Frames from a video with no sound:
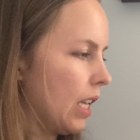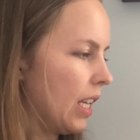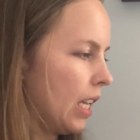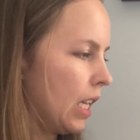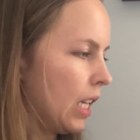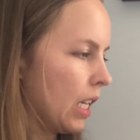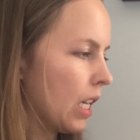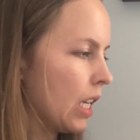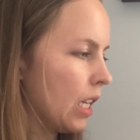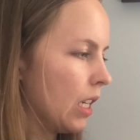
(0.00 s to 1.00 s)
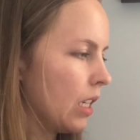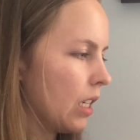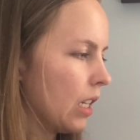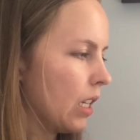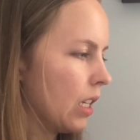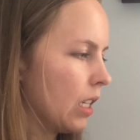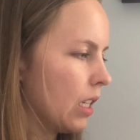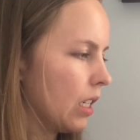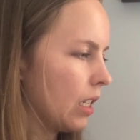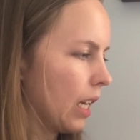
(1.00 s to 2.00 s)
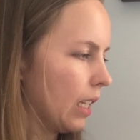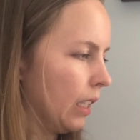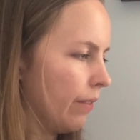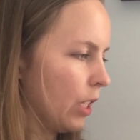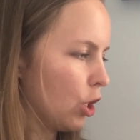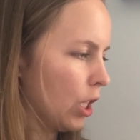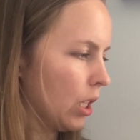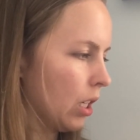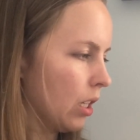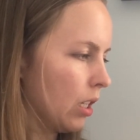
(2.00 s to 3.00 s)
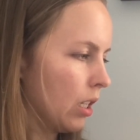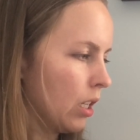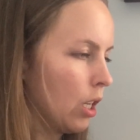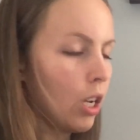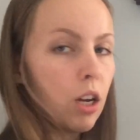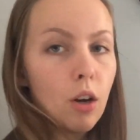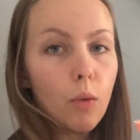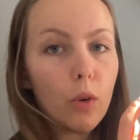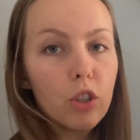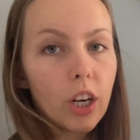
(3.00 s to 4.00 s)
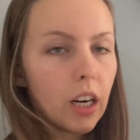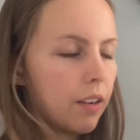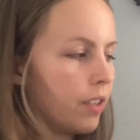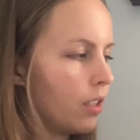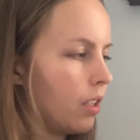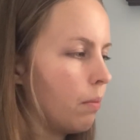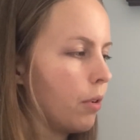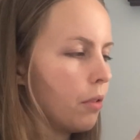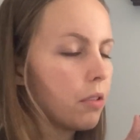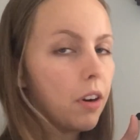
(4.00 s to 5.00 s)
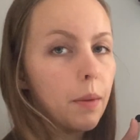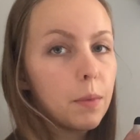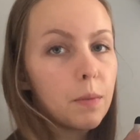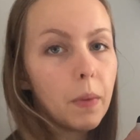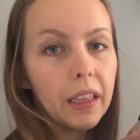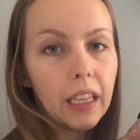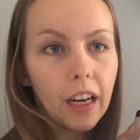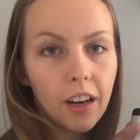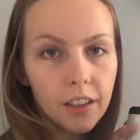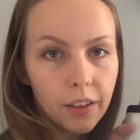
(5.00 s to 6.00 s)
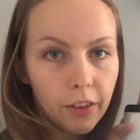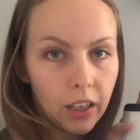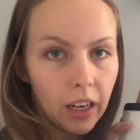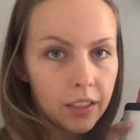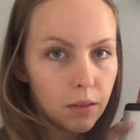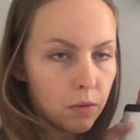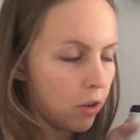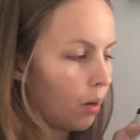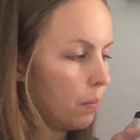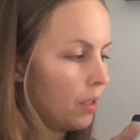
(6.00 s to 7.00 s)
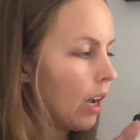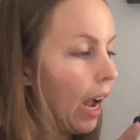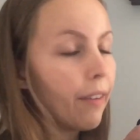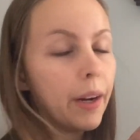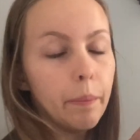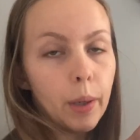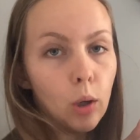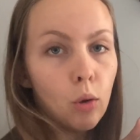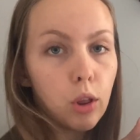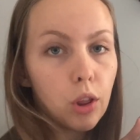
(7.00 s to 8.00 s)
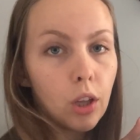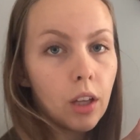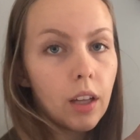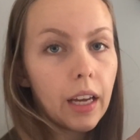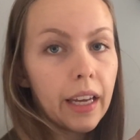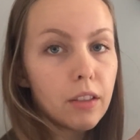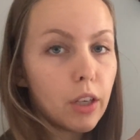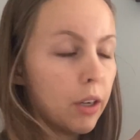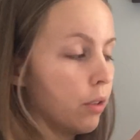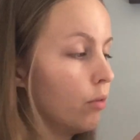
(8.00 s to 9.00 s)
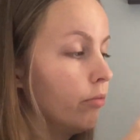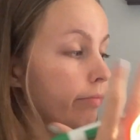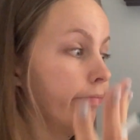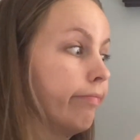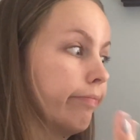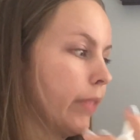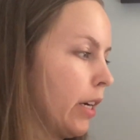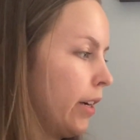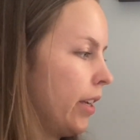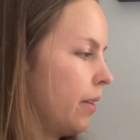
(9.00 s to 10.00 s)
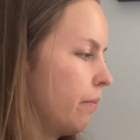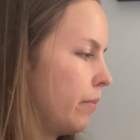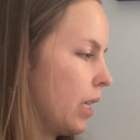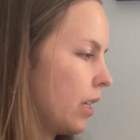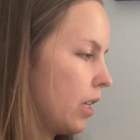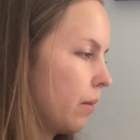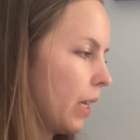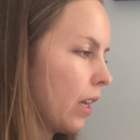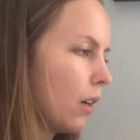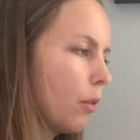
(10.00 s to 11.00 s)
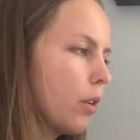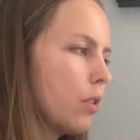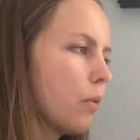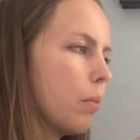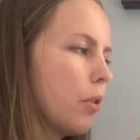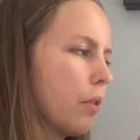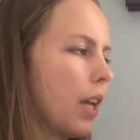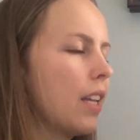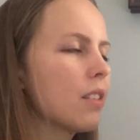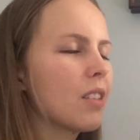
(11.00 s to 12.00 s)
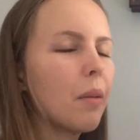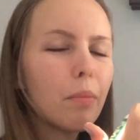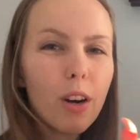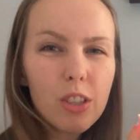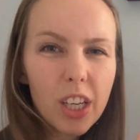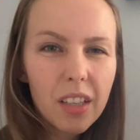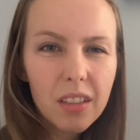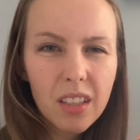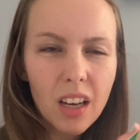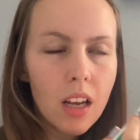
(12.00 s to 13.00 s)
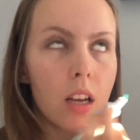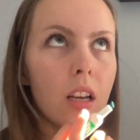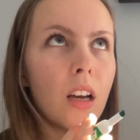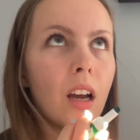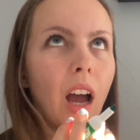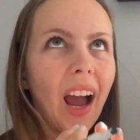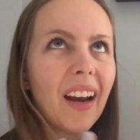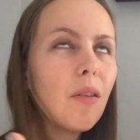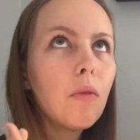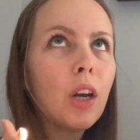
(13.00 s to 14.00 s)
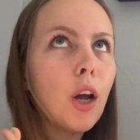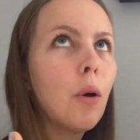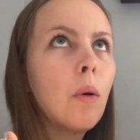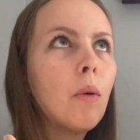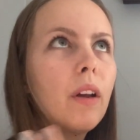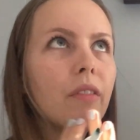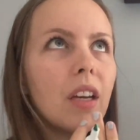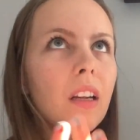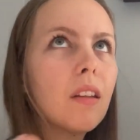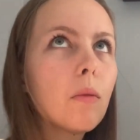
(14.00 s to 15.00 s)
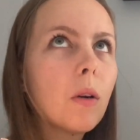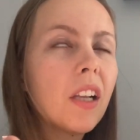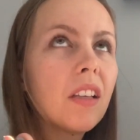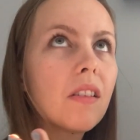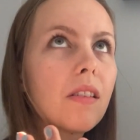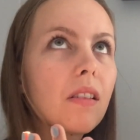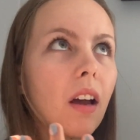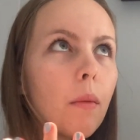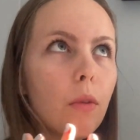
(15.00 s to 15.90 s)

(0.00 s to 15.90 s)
and television, which are obviously both scripts, but they are different kinds of scripts. I write both, and so I am making my categories for both. And some projects I don't know if any of the ones I'm